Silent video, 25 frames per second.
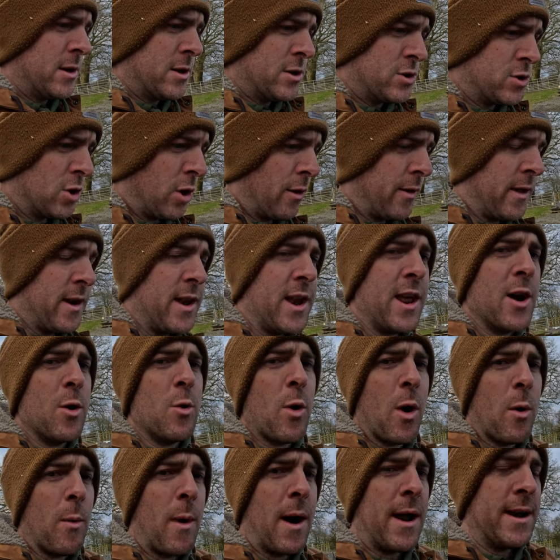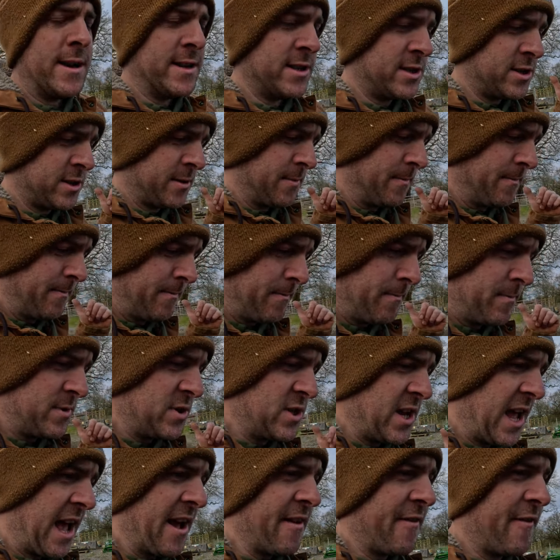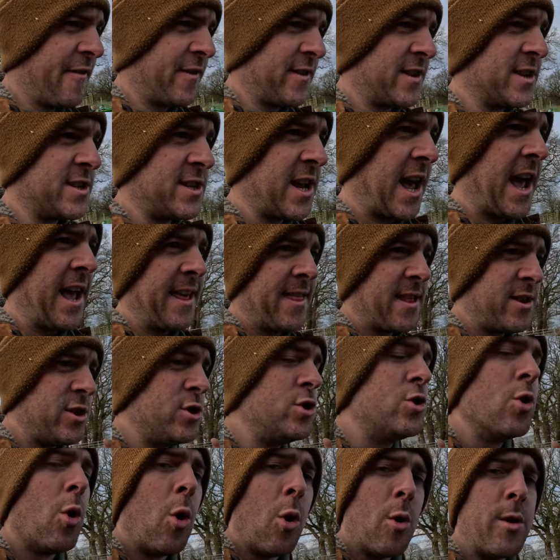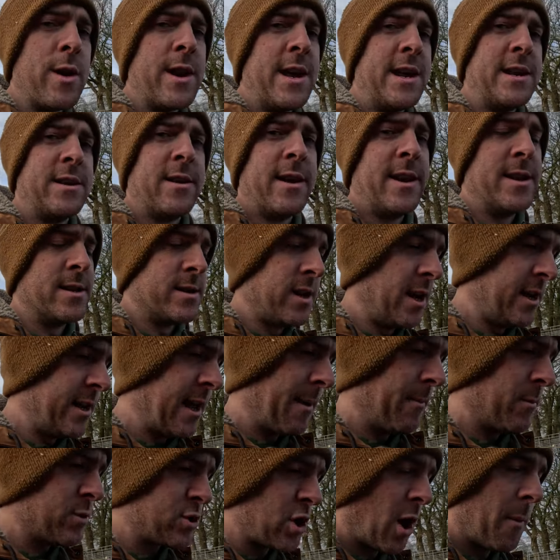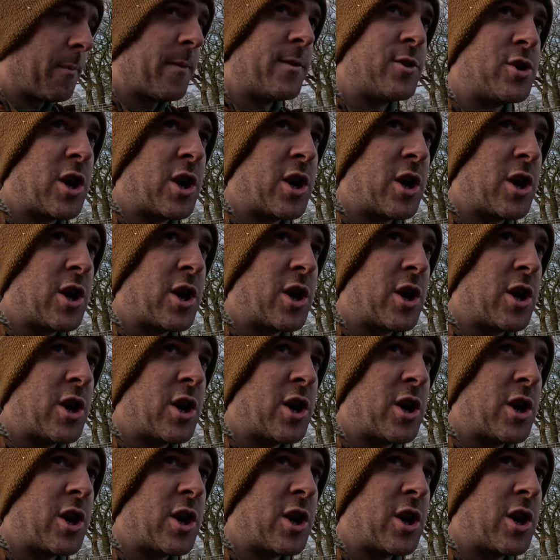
So the newer ones, safe to say that you don't need to insulate them to stop the